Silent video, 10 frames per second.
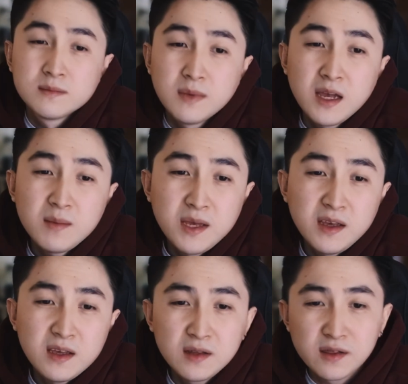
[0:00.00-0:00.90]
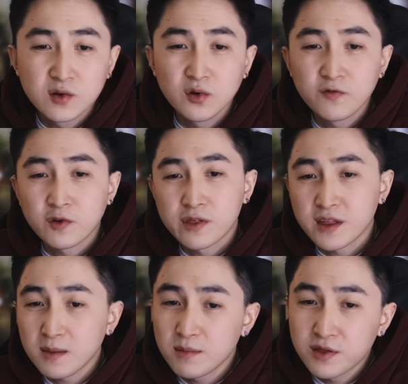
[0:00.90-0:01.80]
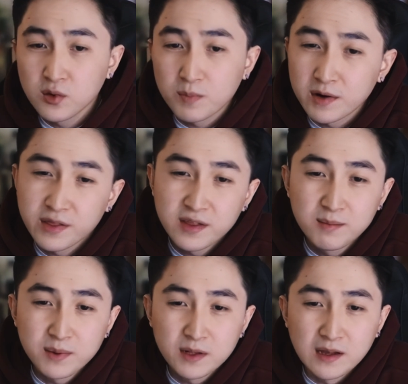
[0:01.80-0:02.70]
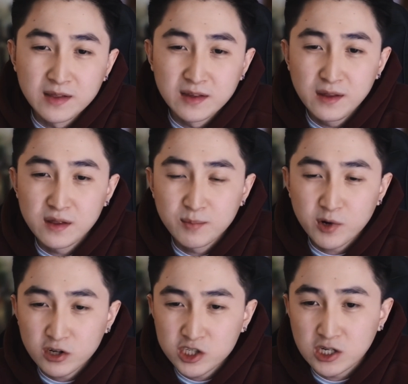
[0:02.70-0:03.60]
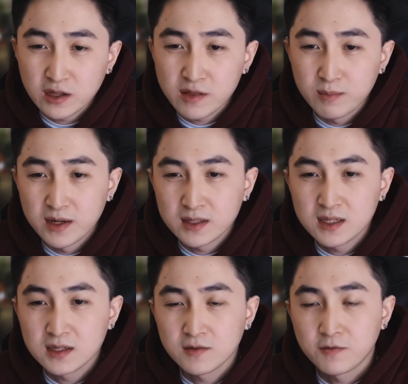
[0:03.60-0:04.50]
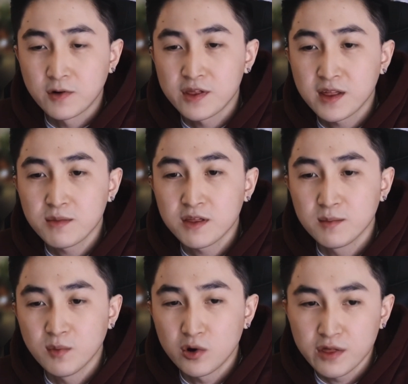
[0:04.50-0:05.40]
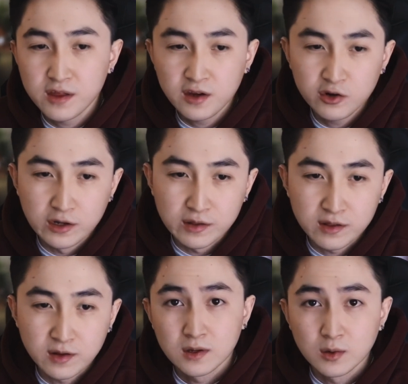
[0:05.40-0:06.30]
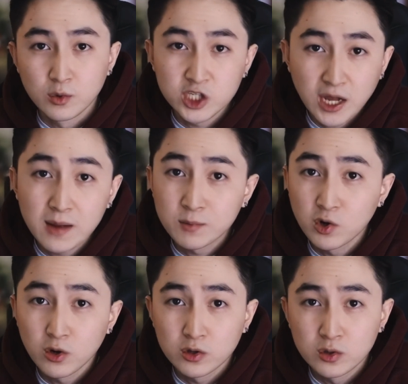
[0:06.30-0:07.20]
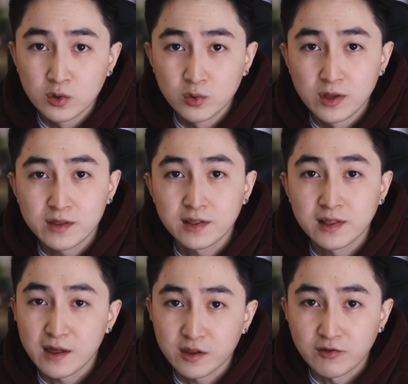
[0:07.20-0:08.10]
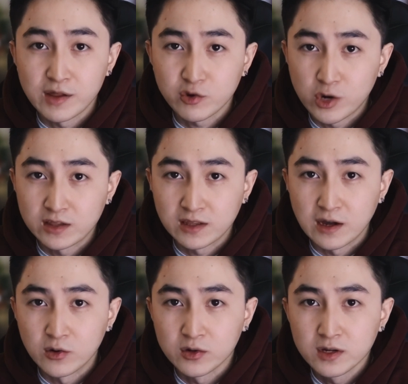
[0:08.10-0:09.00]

Maybe it's good for some super simple and easy projects, but for something more serious, which I am going to do with Last of Us right now,